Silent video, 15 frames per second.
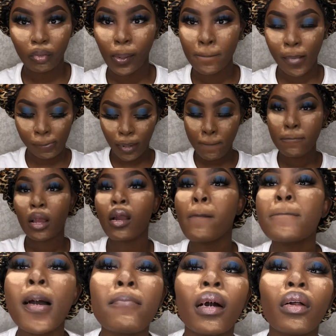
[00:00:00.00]
but you can
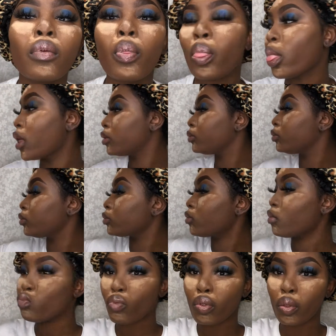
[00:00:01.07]
find any type
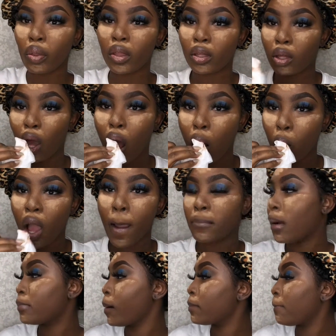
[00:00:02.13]
of baking
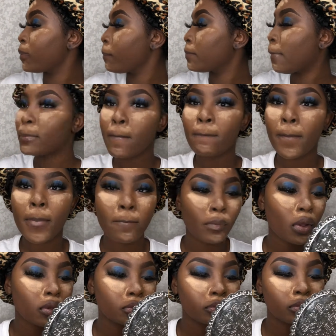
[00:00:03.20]
powder. If you're a chocolate girl,
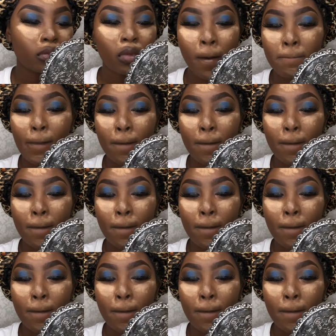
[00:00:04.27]
use more